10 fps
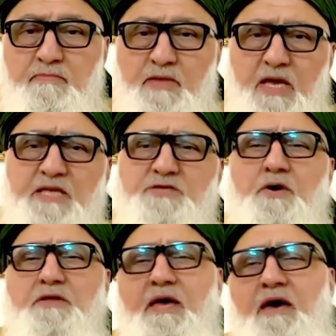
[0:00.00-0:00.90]
And he's
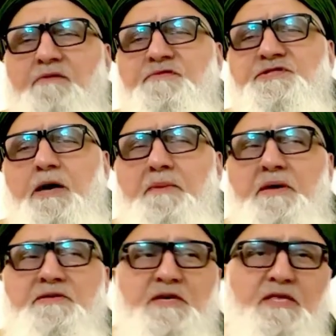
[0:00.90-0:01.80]
going to have
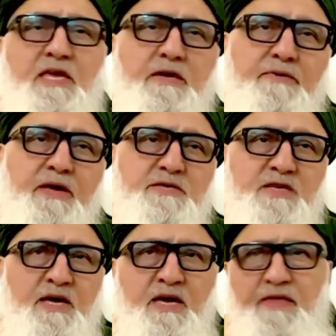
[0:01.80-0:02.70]
summits and hearings
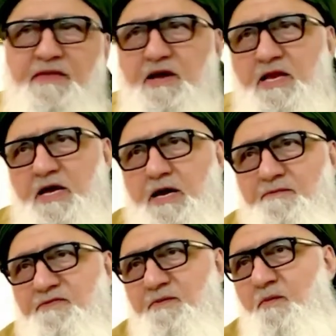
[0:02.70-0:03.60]
and they're going to
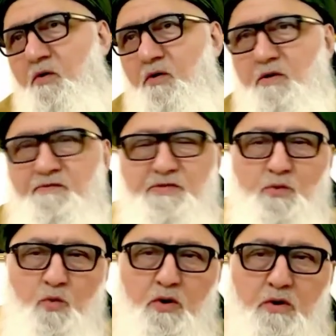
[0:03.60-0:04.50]
come from all over the
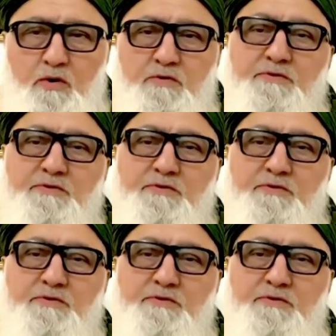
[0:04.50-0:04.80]
world.